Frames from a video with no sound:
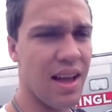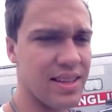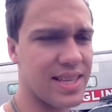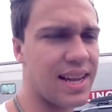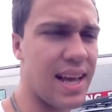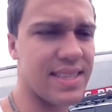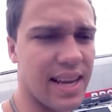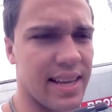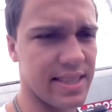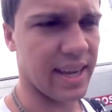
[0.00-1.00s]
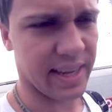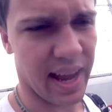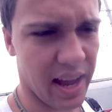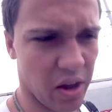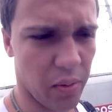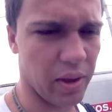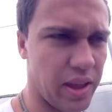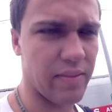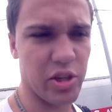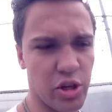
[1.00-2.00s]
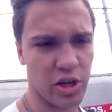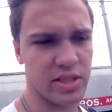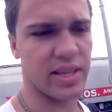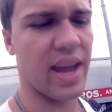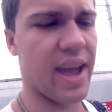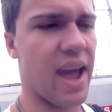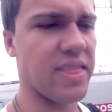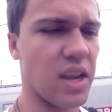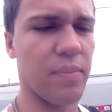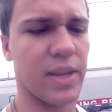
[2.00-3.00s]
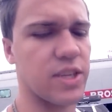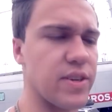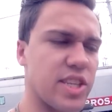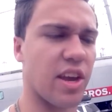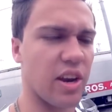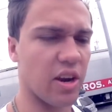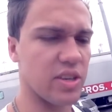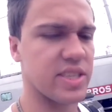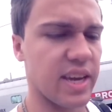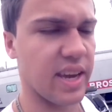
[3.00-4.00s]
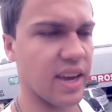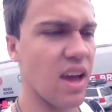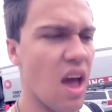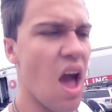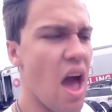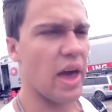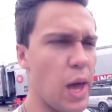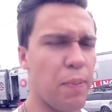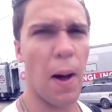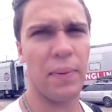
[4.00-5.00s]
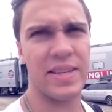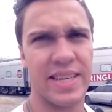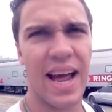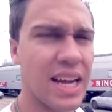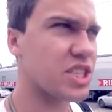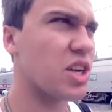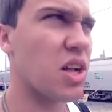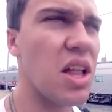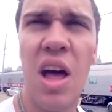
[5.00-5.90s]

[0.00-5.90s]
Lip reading: It's our last day in San Diego. We only have two shows today, and then a bunch of us are going to go see Hip Hop International.